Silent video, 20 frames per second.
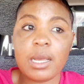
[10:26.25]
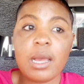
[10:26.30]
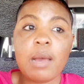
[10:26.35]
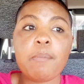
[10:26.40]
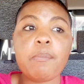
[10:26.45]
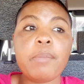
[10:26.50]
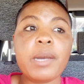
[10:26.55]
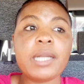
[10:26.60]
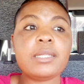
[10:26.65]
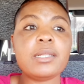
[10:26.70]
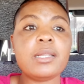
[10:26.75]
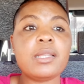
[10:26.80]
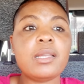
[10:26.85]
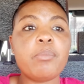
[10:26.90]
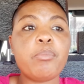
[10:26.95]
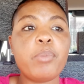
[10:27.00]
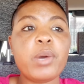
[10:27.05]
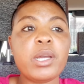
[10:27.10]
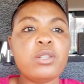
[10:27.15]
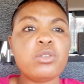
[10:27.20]
But the
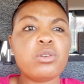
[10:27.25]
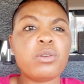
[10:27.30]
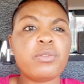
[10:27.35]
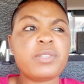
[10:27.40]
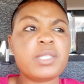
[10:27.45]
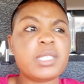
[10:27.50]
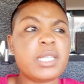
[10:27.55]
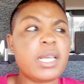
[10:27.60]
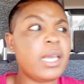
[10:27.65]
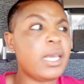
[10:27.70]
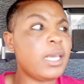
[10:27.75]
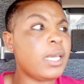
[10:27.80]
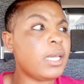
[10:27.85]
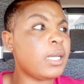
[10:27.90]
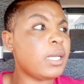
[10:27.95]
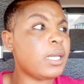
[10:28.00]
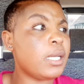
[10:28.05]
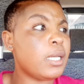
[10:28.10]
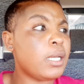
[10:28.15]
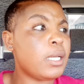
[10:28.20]
point of
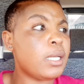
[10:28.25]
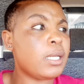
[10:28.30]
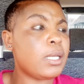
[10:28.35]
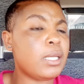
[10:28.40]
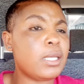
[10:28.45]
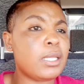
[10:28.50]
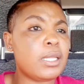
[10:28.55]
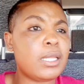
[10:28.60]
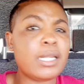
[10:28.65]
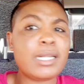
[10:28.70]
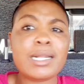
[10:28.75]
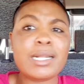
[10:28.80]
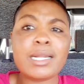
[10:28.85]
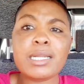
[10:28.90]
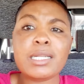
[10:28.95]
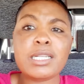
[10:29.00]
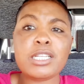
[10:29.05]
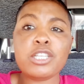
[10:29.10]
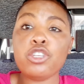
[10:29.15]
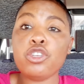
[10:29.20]
saying that
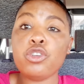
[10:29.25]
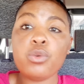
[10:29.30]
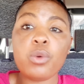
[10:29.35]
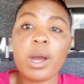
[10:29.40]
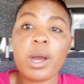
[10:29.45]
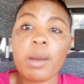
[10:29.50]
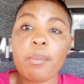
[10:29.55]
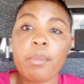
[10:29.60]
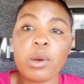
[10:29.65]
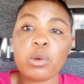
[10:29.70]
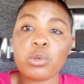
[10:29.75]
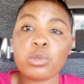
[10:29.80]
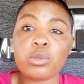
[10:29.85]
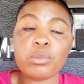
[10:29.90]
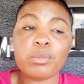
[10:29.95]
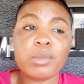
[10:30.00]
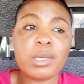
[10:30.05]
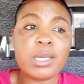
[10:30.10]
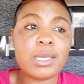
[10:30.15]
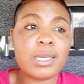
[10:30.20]
lady knew about
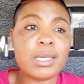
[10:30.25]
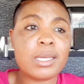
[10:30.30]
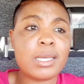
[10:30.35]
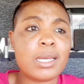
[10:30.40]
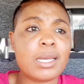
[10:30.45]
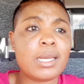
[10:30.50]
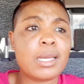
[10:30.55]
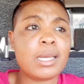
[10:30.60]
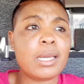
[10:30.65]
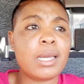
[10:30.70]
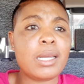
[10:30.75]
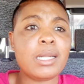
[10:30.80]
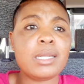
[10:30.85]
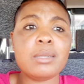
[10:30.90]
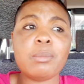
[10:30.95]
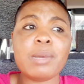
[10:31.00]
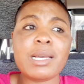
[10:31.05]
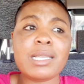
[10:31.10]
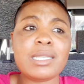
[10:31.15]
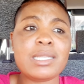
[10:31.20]
me
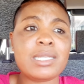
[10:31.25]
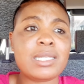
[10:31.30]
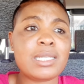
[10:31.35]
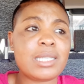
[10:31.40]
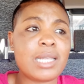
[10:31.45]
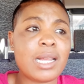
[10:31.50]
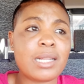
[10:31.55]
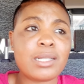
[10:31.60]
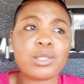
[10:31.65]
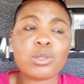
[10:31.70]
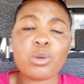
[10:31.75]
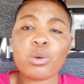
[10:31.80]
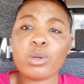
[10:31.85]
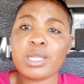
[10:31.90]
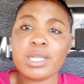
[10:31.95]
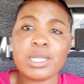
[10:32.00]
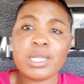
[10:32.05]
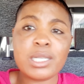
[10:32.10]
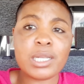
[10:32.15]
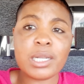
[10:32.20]
and my son's
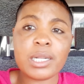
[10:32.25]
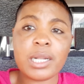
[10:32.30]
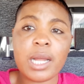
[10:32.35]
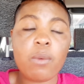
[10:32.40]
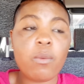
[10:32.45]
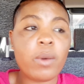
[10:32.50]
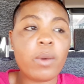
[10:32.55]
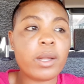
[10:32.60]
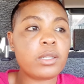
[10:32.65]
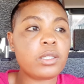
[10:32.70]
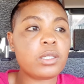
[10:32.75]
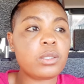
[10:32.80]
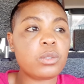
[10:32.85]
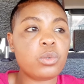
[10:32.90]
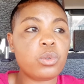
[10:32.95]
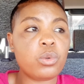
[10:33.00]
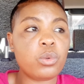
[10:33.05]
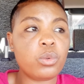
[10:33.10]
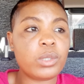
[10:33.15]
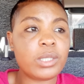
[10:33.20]
condition, I want
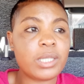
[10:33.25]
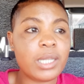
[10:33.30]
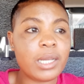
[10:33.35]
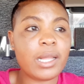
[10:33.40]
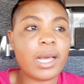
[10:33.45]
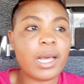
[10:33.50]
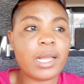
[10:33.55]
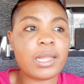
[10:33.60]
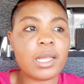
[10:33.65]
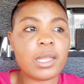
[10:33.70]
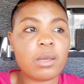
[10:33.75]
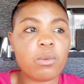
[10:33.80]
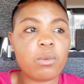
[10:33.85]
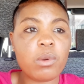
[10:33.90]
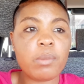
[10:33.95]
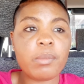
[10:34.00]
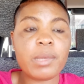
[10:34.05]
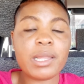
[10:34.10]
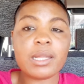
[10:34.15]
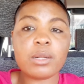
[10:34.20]
to tell another
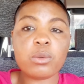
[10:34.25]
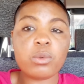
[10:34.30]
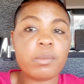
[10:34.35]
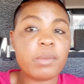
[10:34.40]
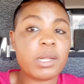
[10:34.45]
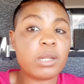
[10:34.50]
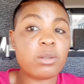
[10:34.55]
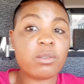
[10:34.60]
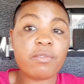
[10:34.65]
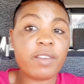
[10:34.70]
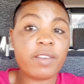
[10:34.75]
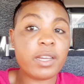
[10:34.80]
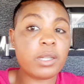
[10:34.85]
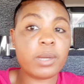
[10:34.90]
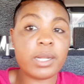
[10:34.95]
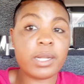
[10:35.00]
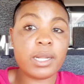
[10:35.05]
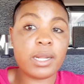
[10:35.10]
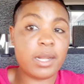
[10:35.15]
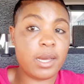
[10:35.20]
woman that women don't fight
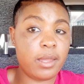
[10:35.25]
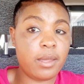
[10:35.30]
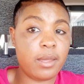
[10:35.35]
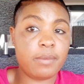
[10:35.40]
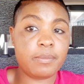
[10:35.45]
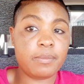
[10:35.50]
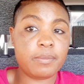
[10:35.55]
one another.